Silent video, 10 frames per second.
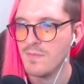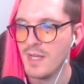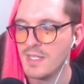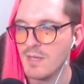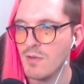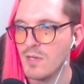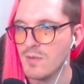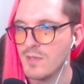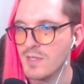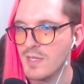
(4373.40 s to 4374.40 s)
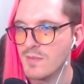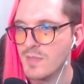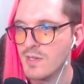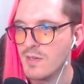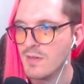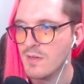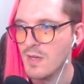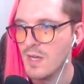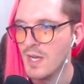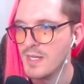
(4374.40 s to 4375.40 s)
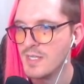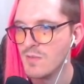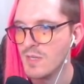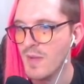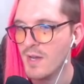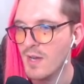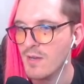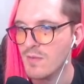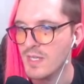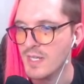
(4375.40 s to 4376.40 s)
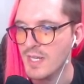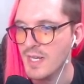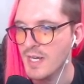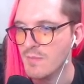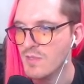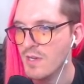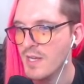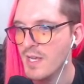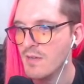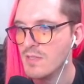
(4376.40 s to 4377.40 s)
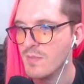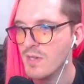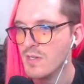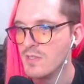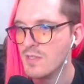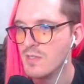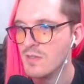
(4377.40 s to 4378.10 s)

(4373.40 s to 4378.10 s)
guess I won't know what those items are. It doesn't really matter. I don't really need items right now, to be honest.